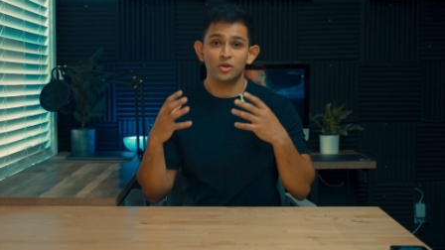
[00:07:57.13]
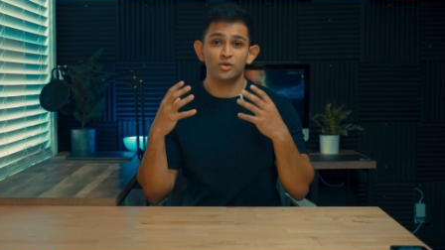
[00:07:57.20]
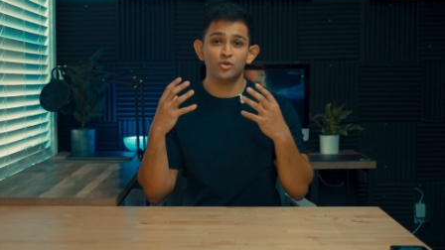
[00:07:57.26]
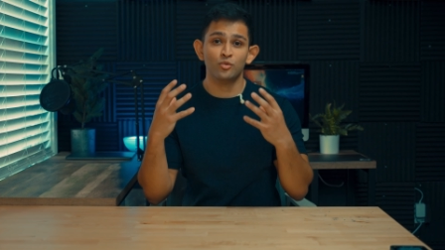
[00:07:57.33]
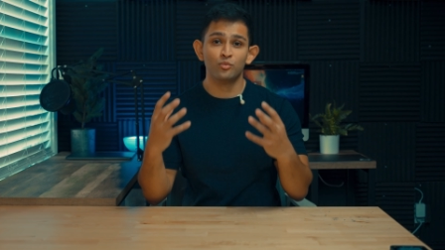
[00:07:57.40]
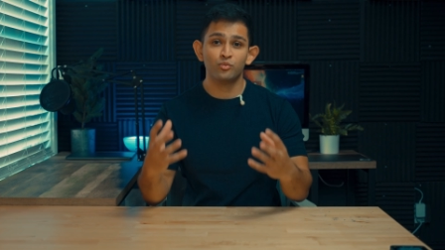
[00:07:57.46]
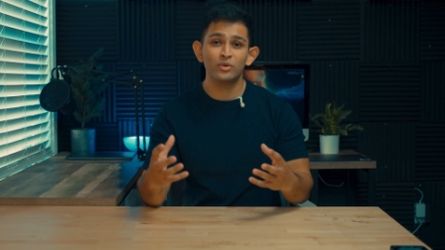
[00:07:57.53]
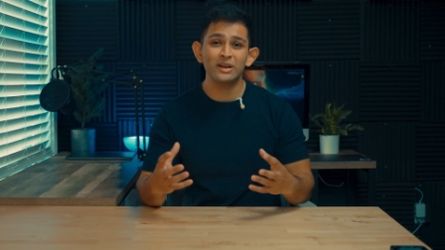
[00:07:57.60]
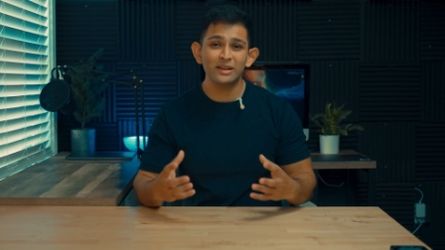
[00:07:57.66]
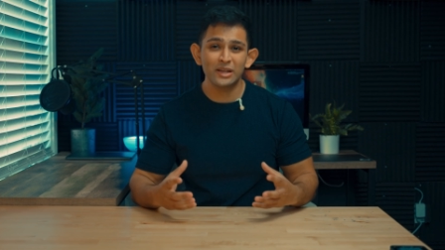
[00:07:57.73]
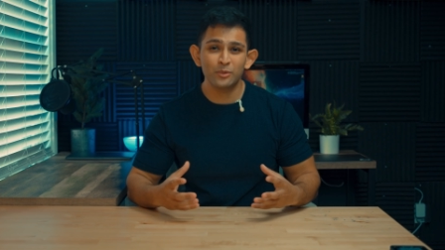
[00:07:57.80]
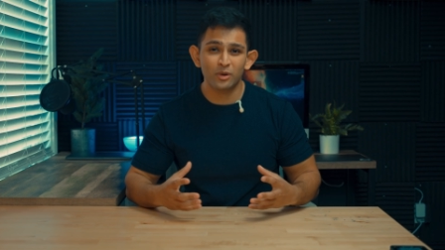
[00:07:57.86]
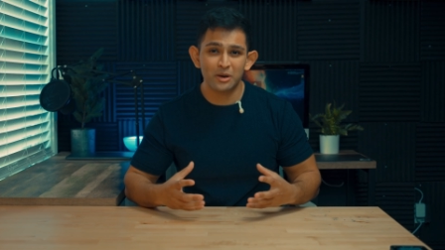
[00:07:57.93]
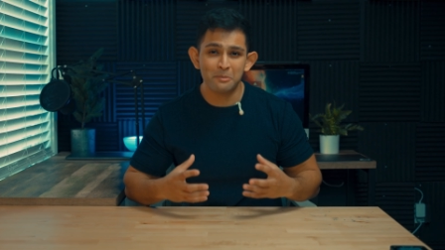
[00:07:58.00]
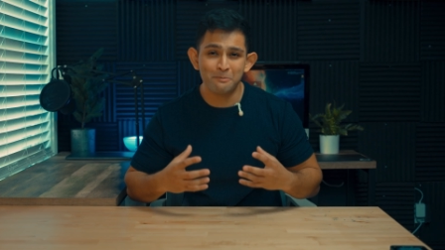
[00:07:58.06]
You really
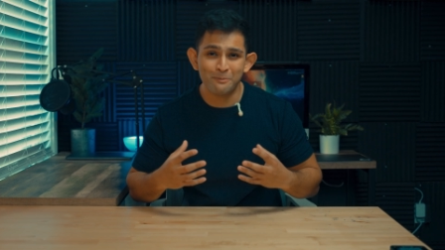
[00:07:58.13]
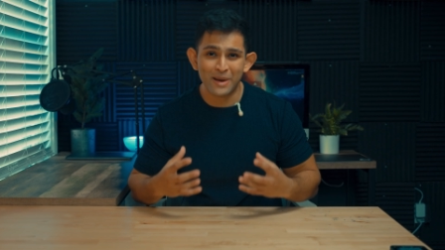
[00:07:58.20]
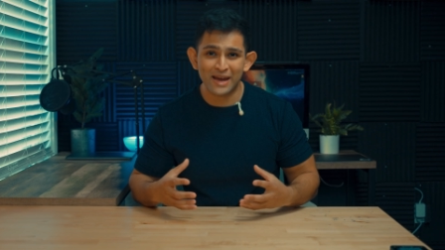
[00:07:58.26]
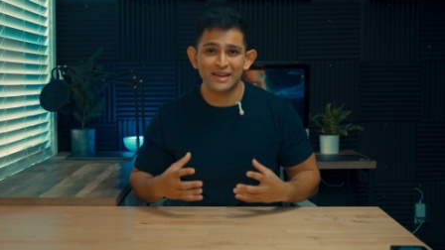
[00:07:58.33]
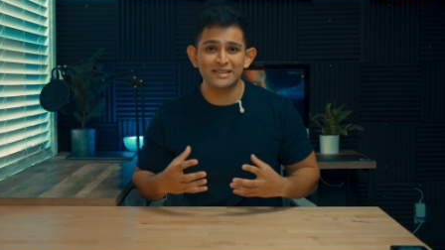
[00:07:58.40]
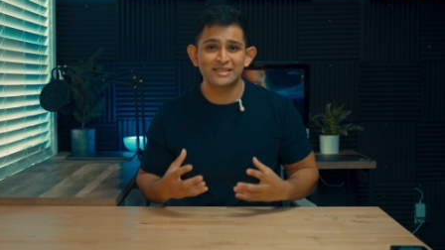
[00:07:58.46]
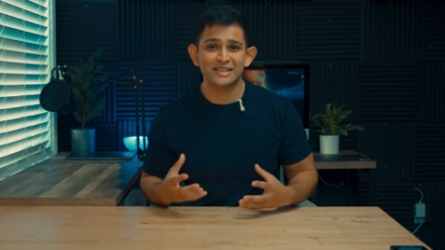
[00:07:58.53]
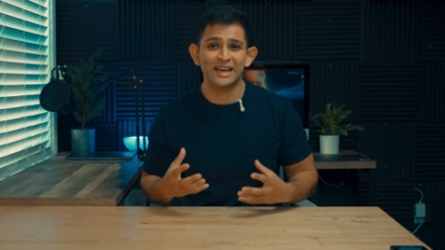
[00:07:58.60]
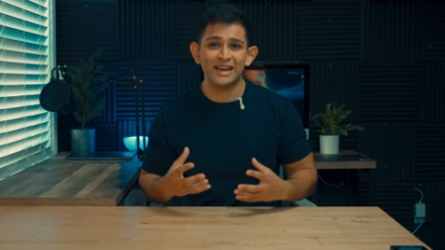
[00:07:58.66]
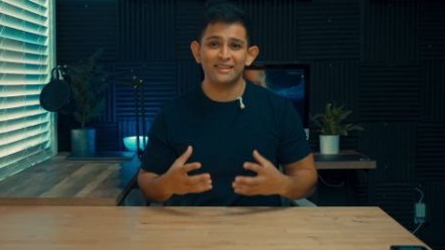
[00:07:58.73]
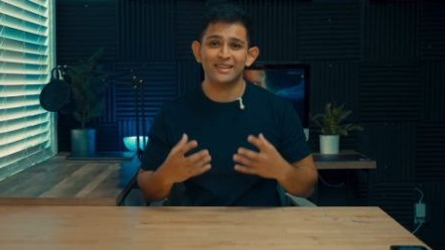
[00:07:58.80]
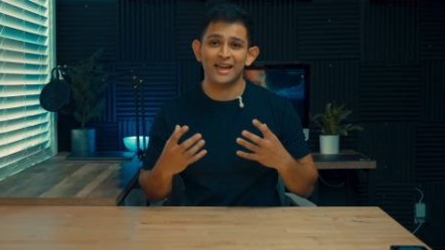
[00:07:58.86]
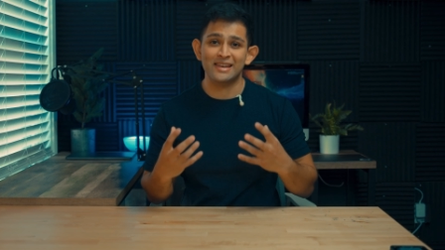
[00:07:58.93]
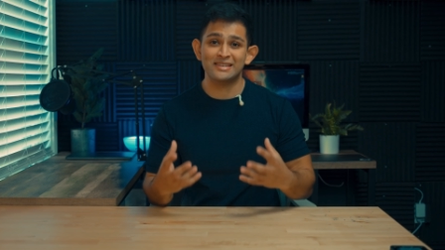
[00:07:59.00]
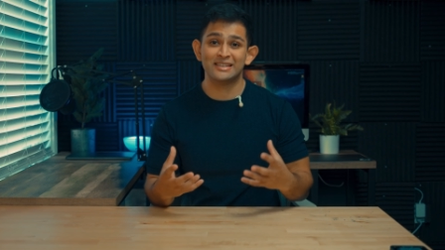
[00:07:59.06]
want to
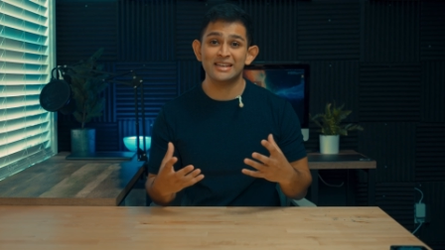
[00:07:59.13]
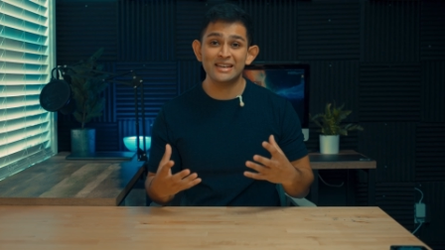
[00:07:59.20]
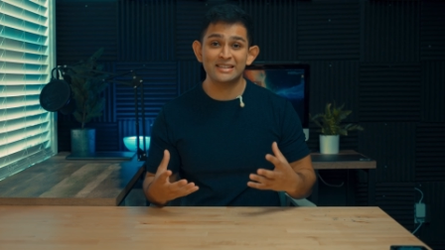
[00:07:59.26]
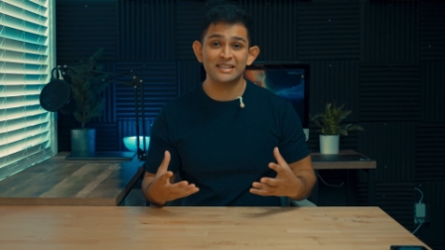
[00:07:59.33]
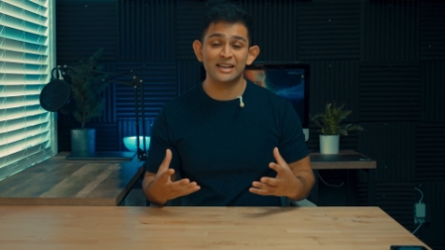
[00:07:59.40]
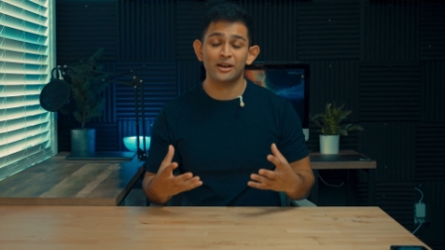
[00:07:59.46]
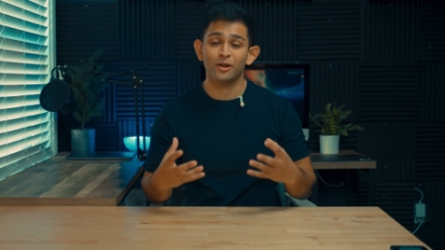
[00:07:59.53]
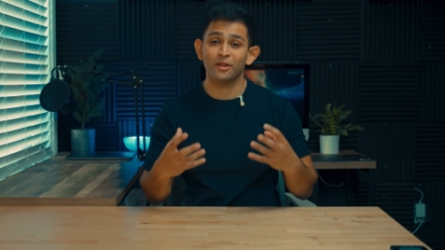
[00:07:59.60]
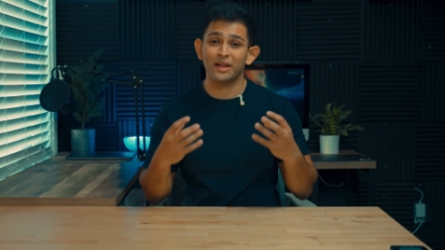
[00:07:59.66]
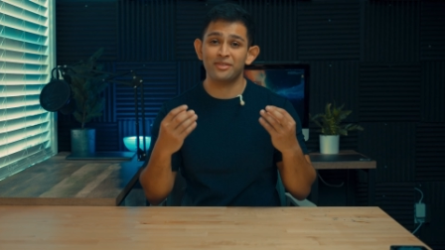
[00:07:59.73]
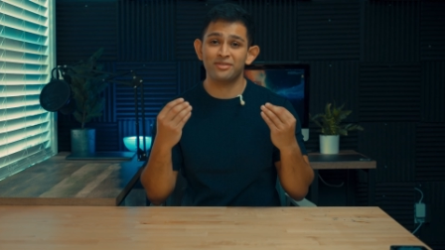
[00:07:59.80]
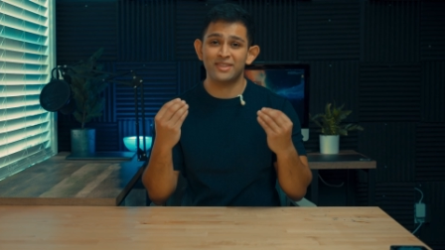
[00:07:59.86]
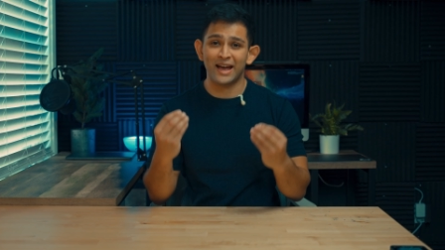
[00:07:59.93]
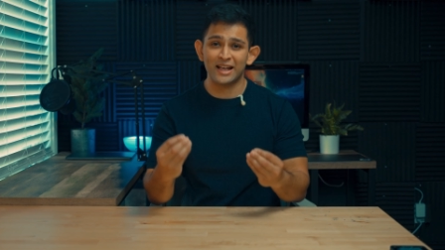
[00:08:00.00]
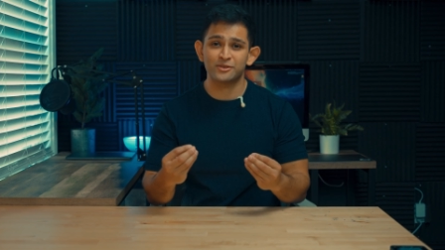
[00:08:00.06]
maintain that detail,
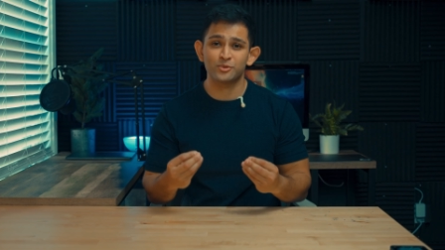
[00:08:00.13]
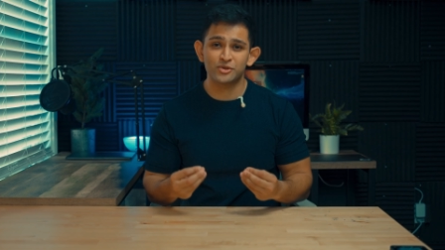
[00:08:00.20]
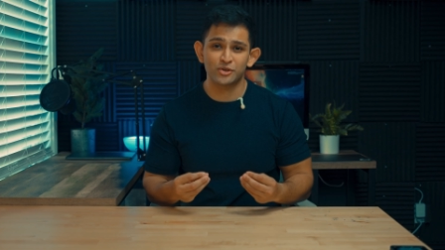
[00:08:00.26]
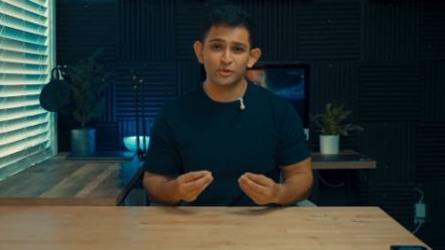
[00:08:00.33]
and that's what